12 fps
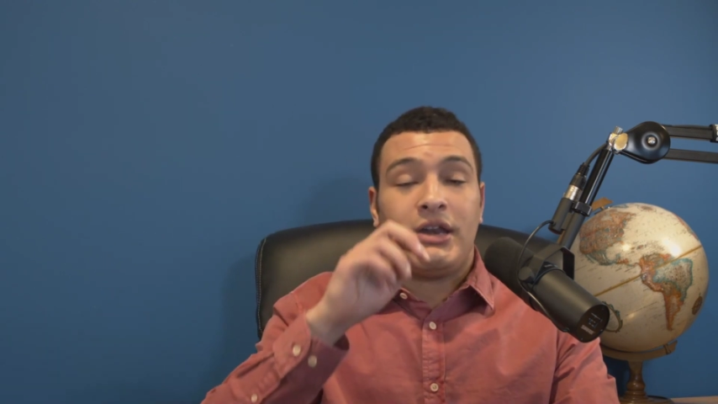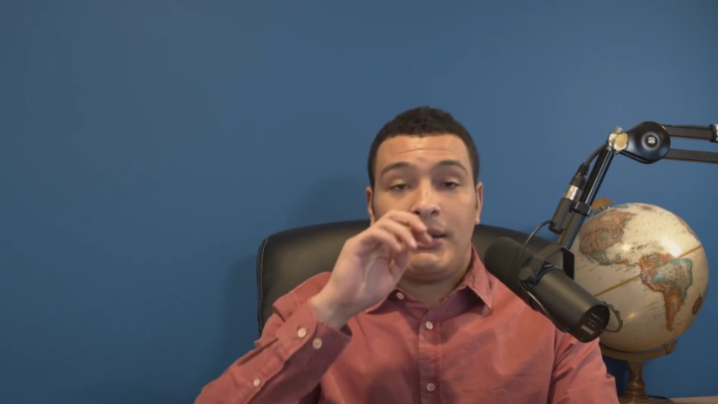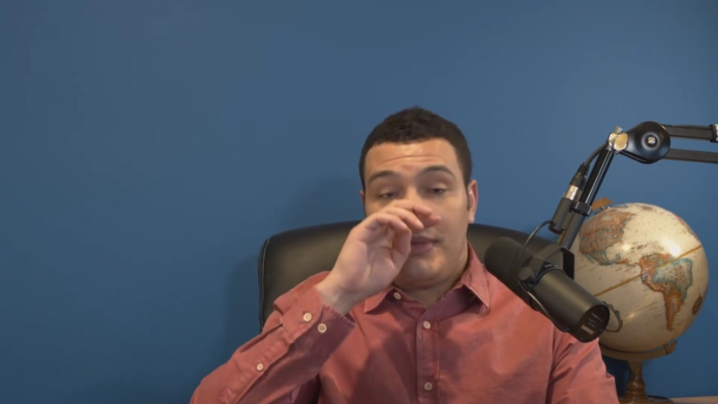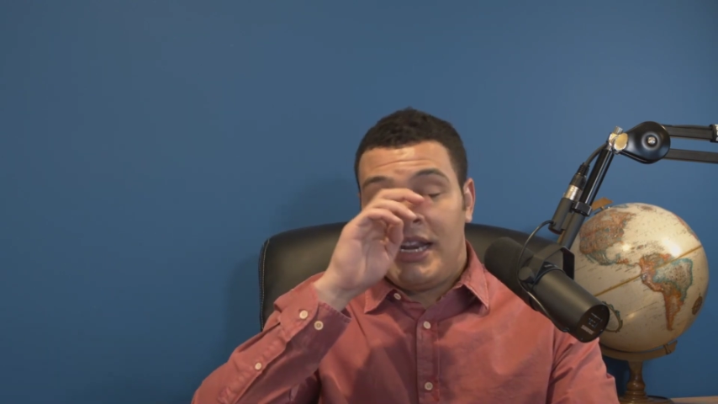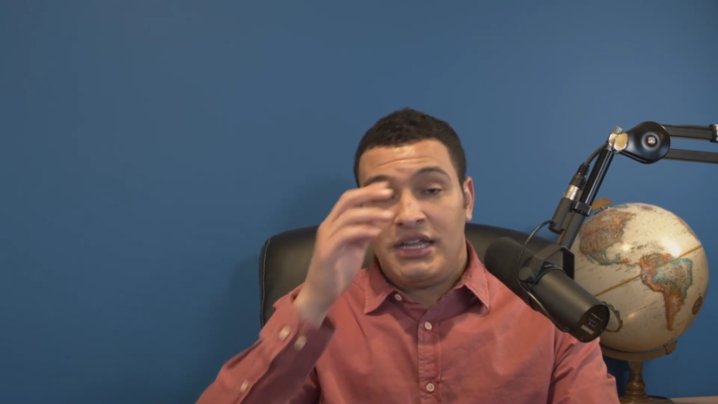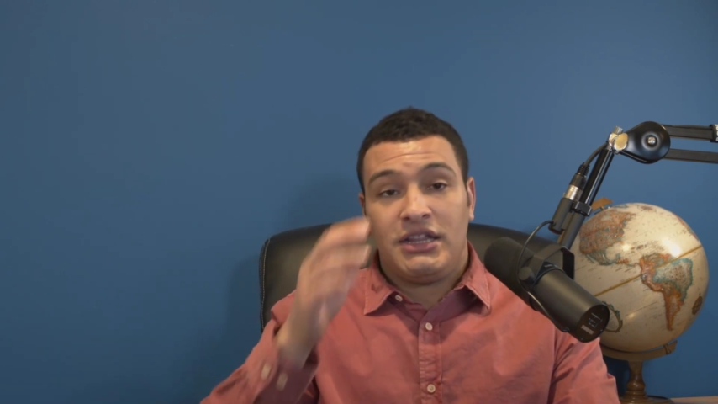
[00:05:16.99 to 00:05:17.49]
and
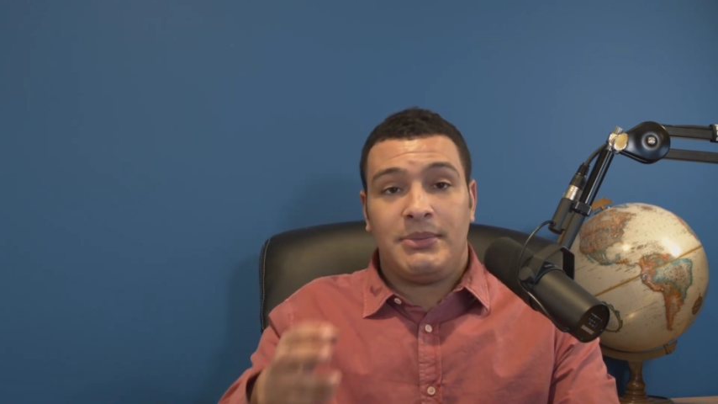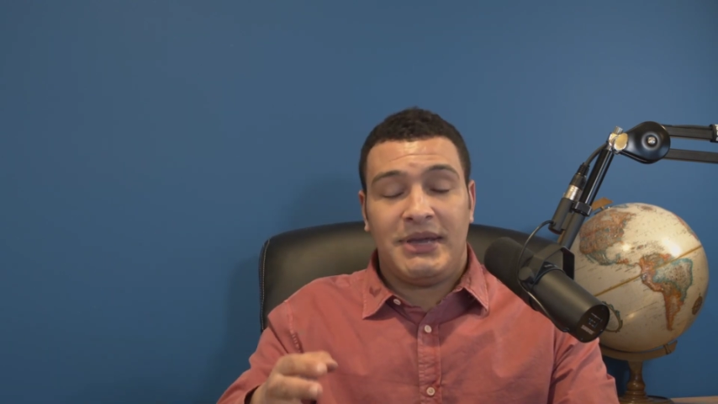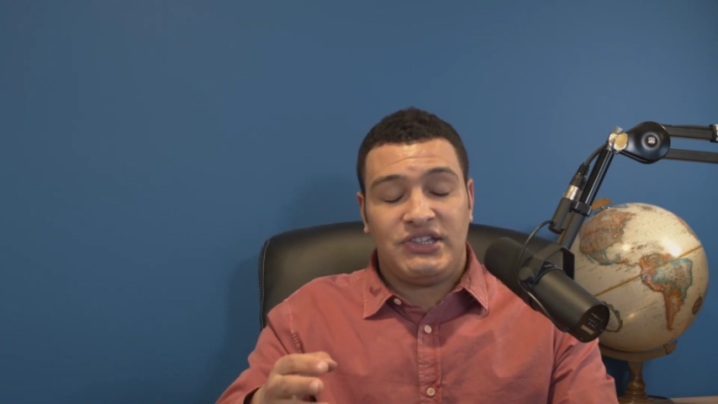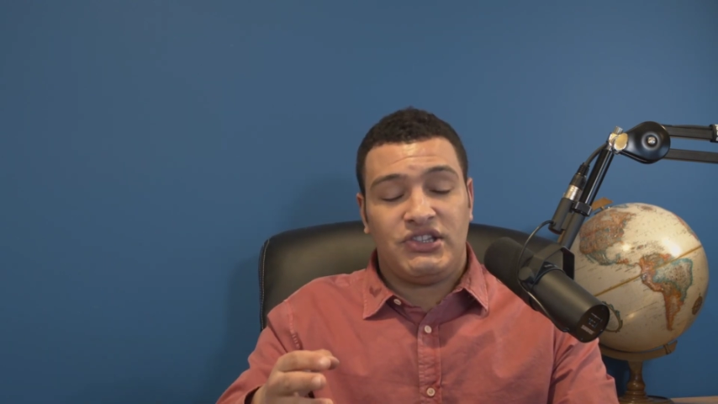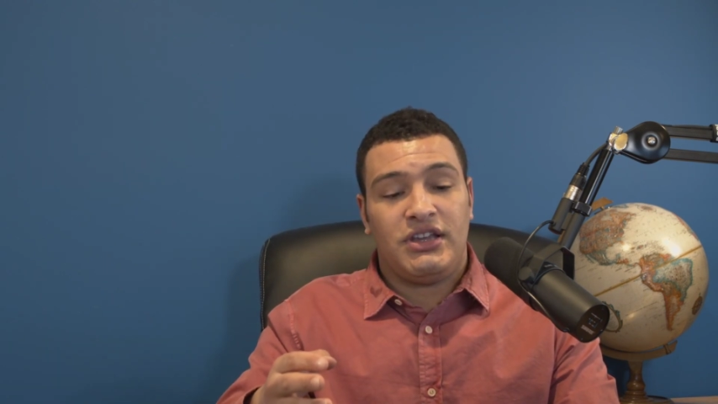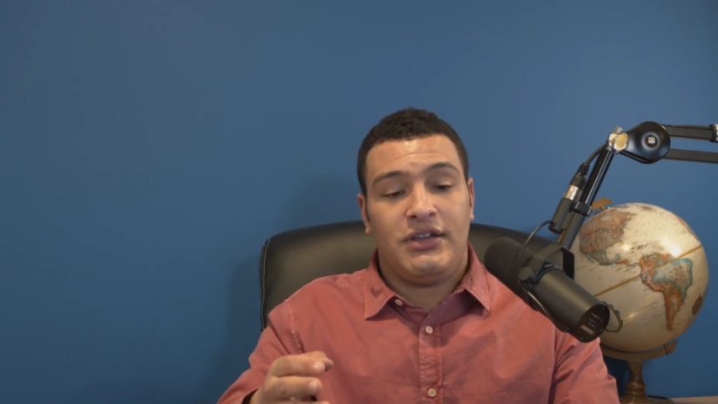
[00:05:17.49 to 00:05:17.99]
immediately
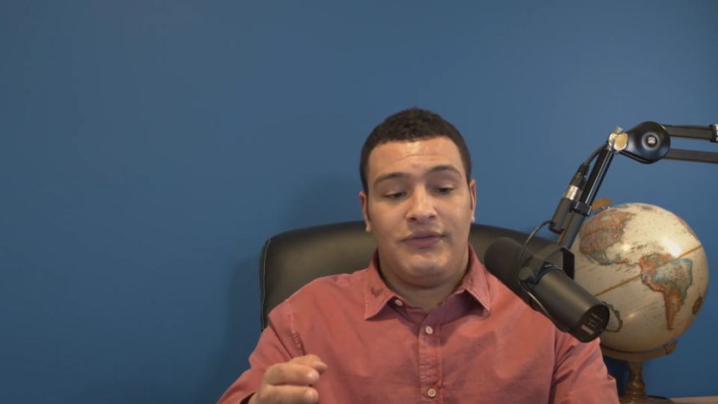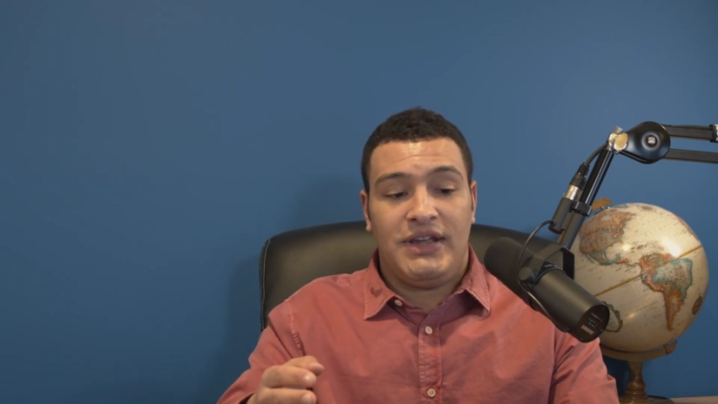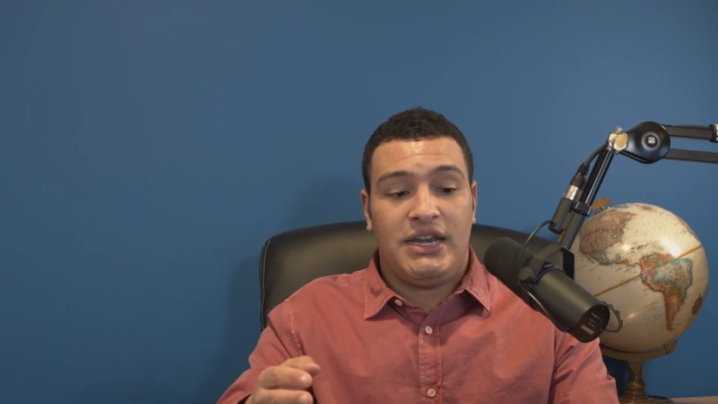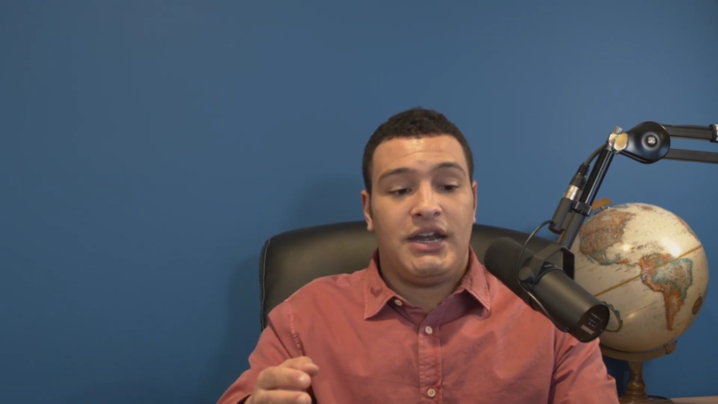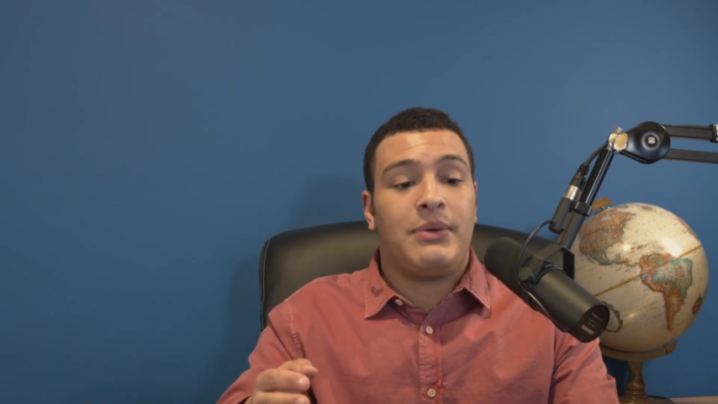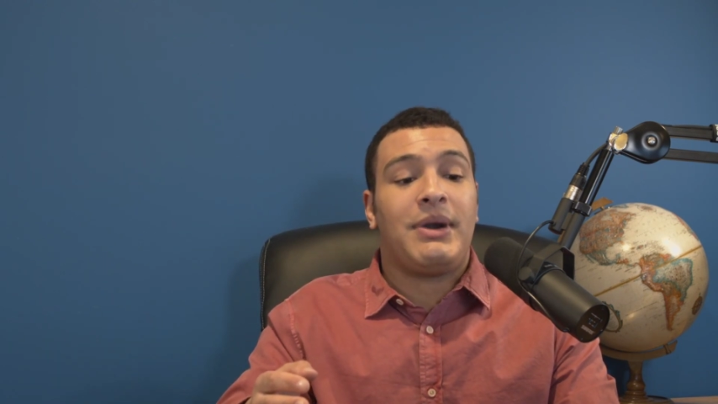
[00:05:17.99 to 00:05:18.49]
basically
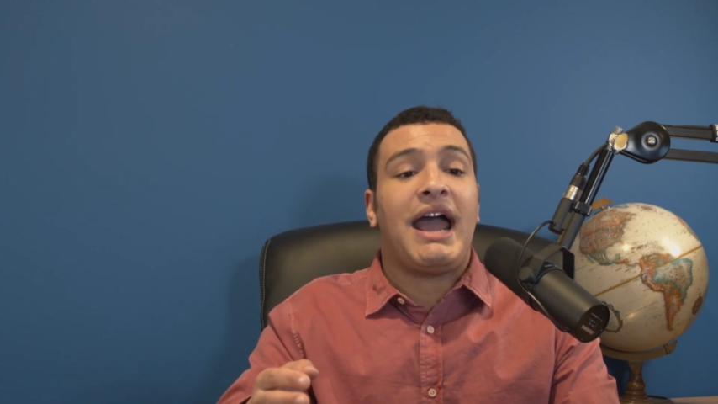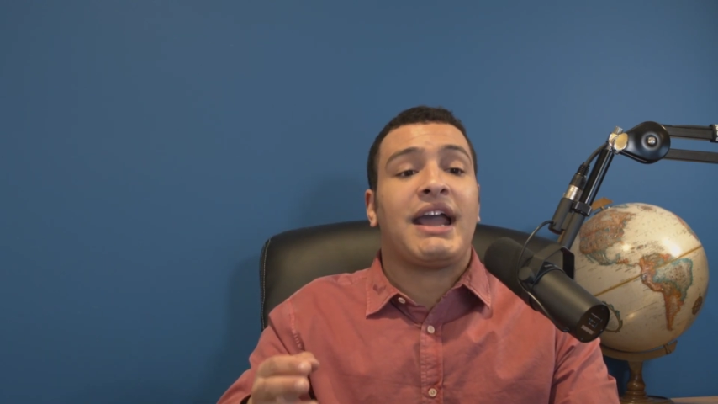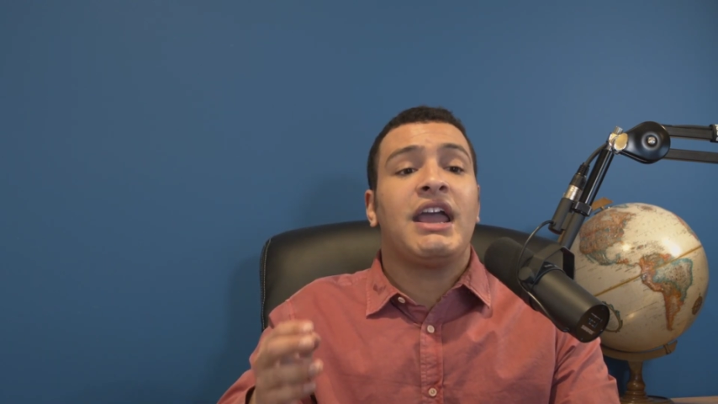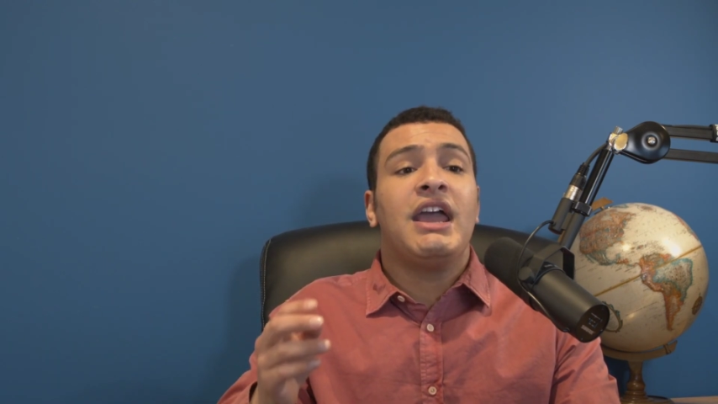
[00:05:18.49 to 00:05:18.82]
invaded Iraq.